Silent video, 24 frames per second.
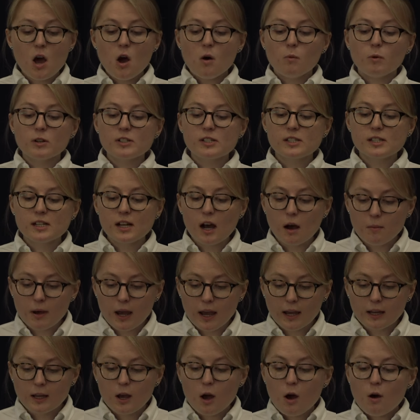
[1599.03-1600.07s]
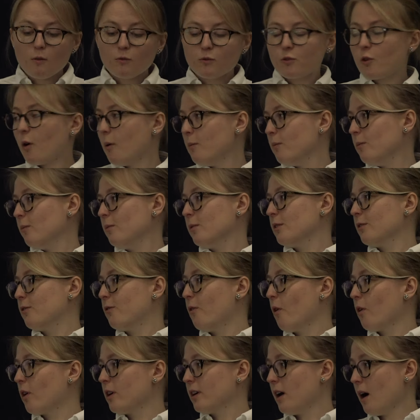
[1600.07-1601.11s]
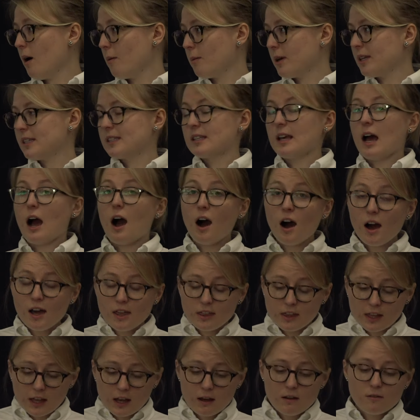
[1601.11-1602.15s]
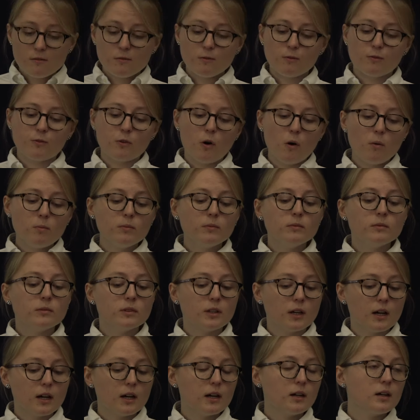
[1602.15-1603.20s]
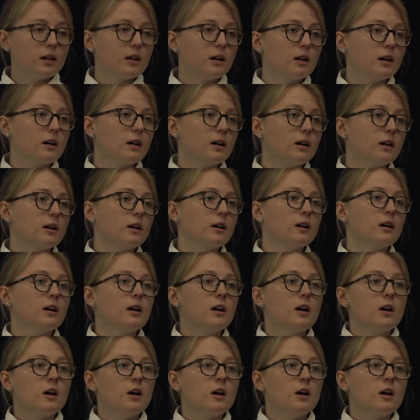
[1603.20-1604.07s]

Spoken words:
was coming from the foreign armies, either from the